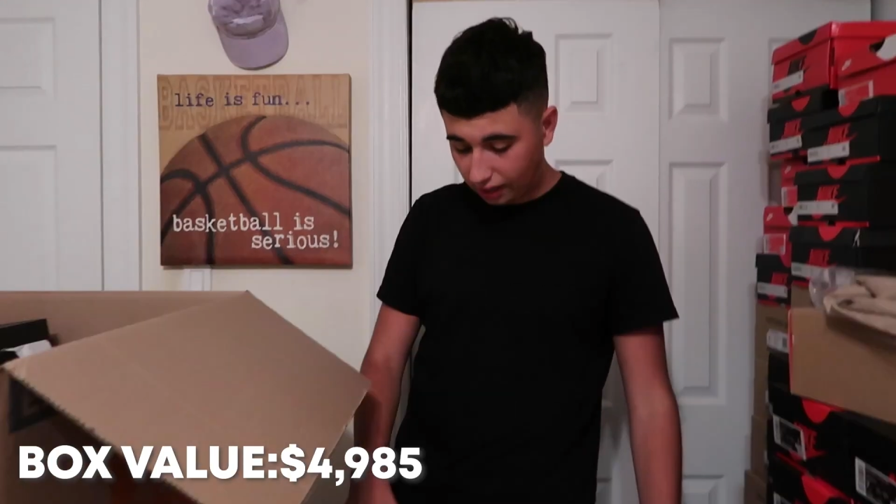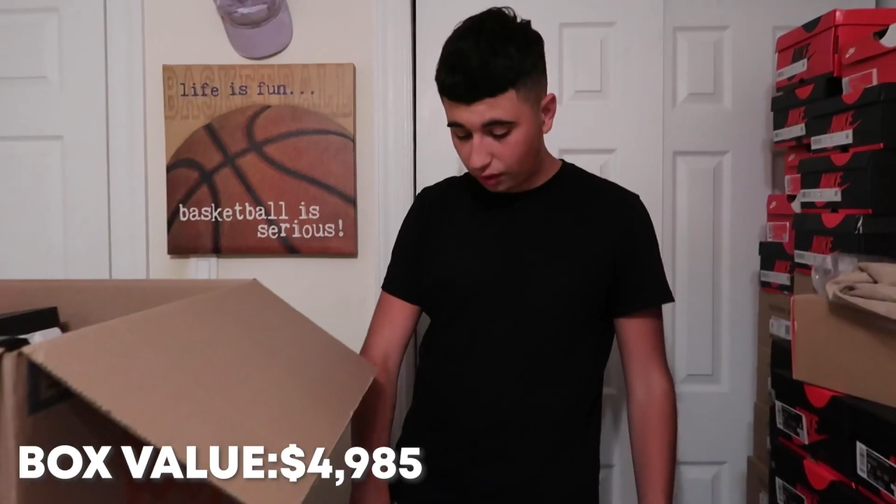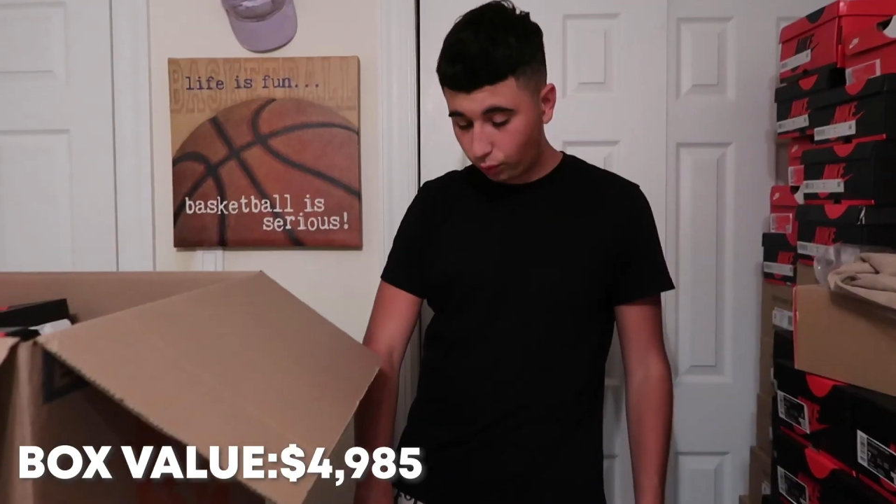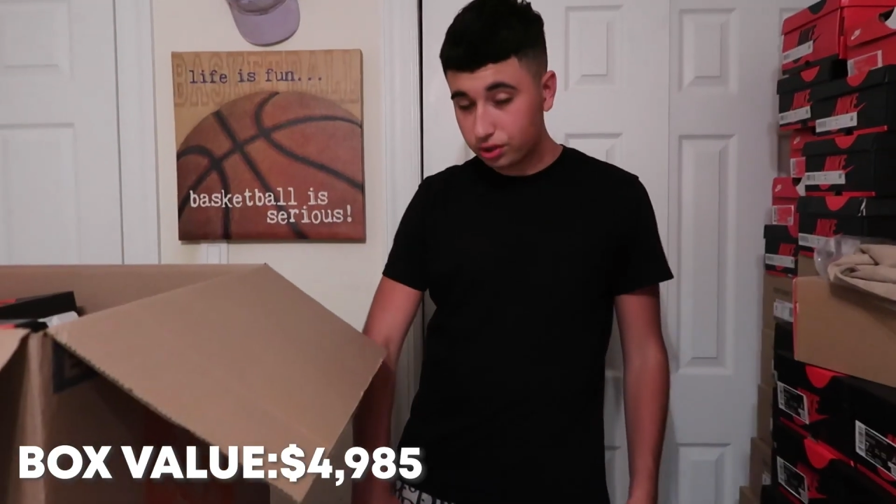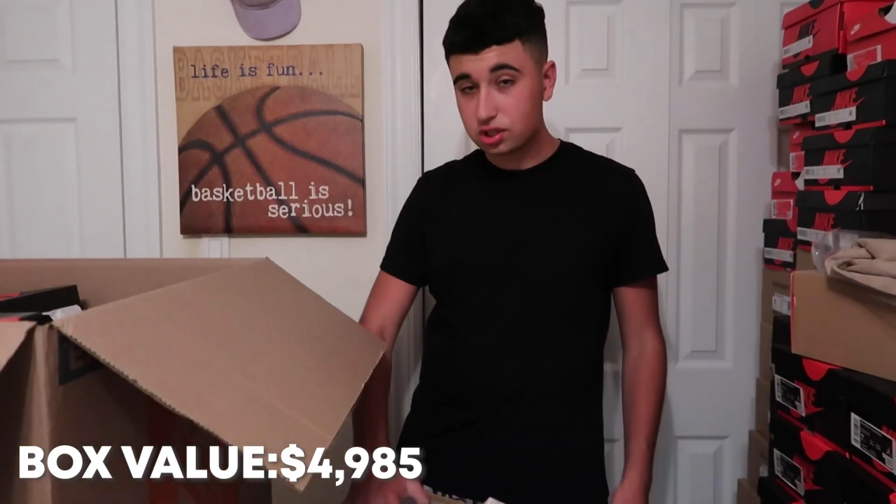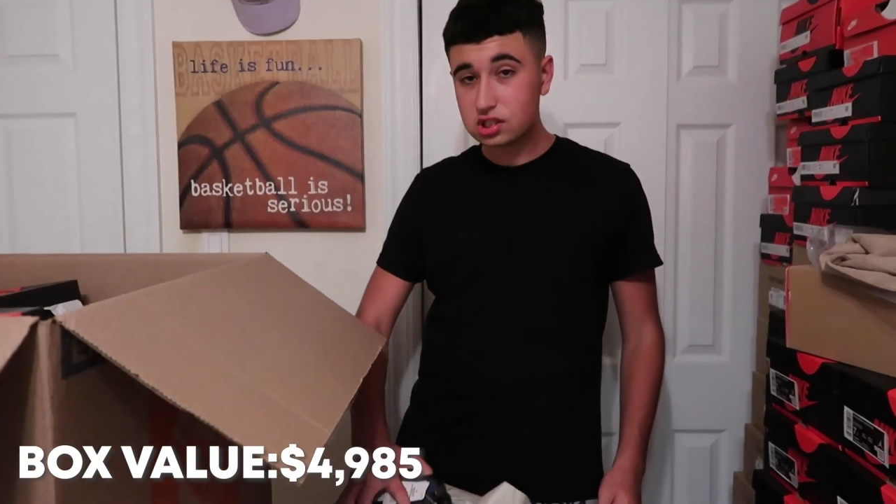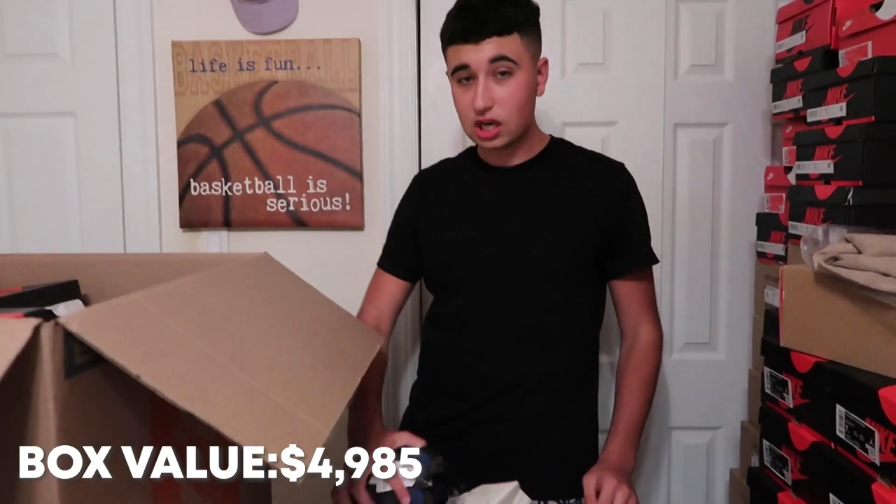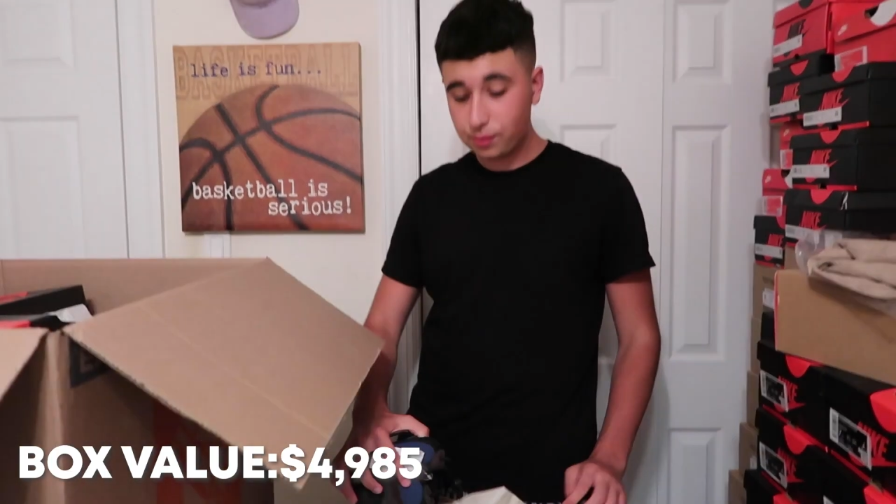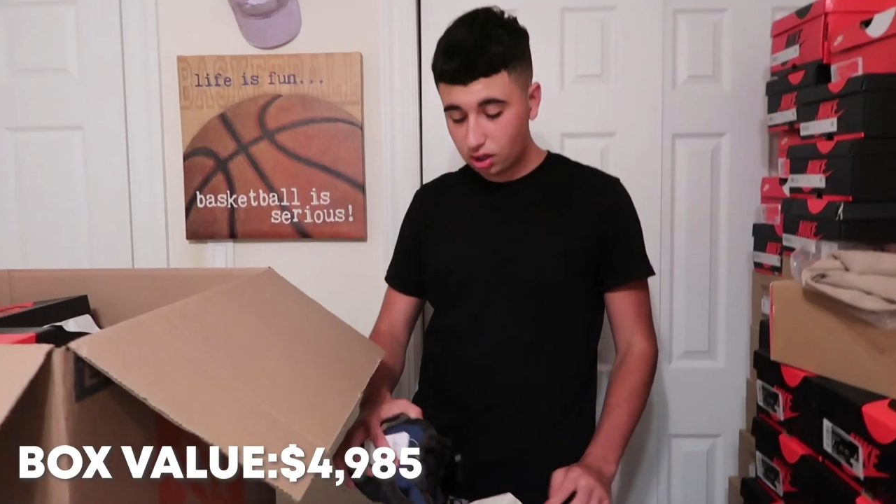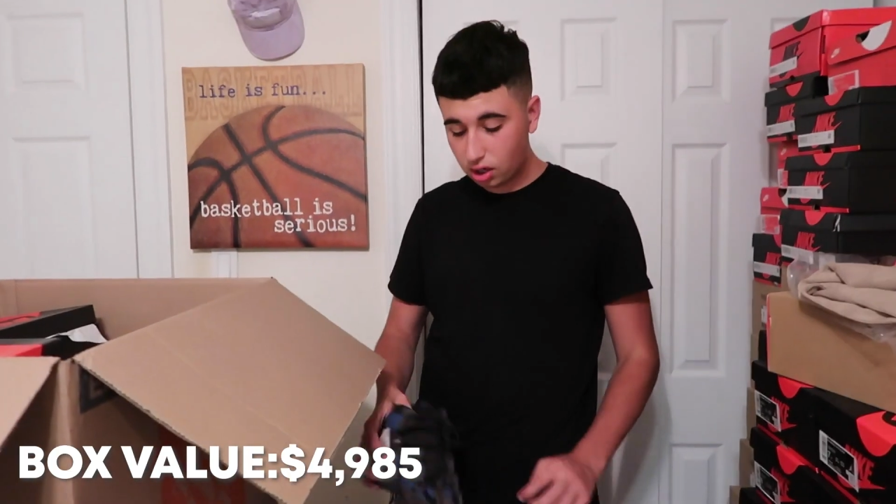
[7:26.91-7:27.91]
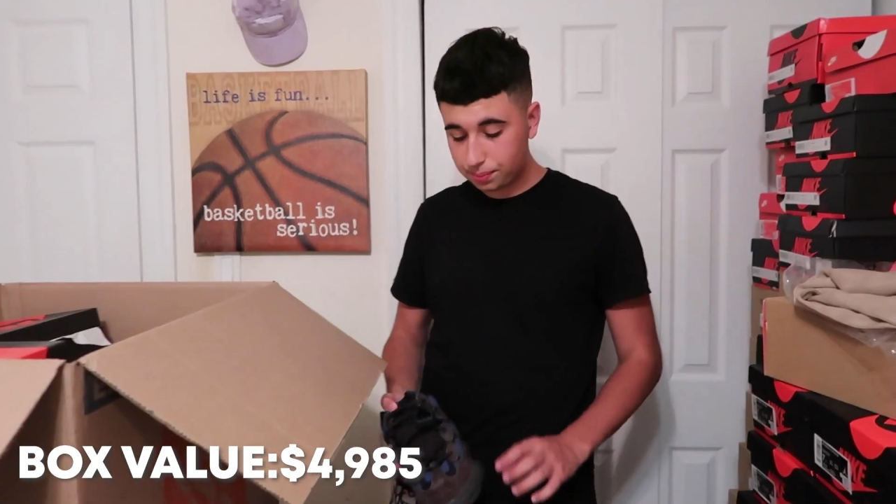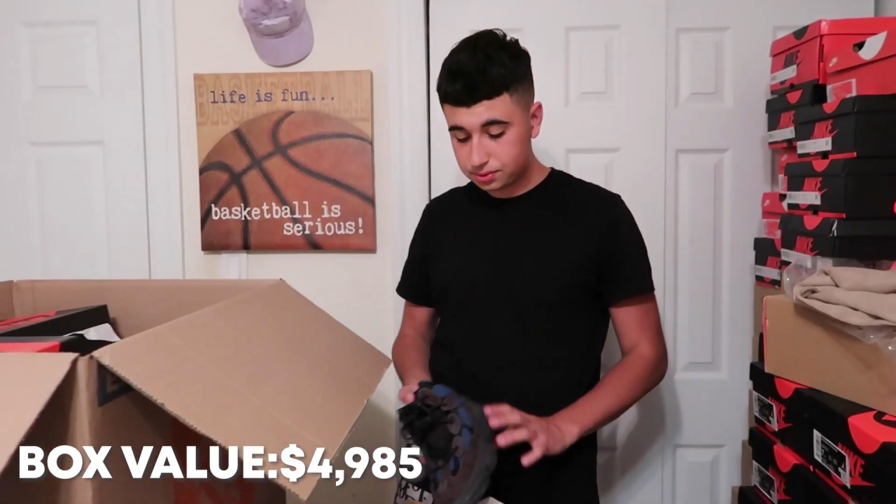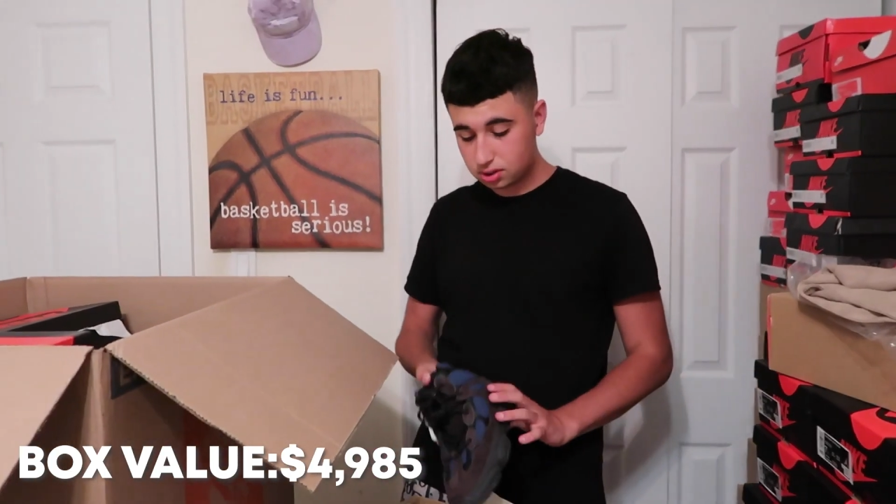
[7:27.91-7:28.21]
and winter's coming up,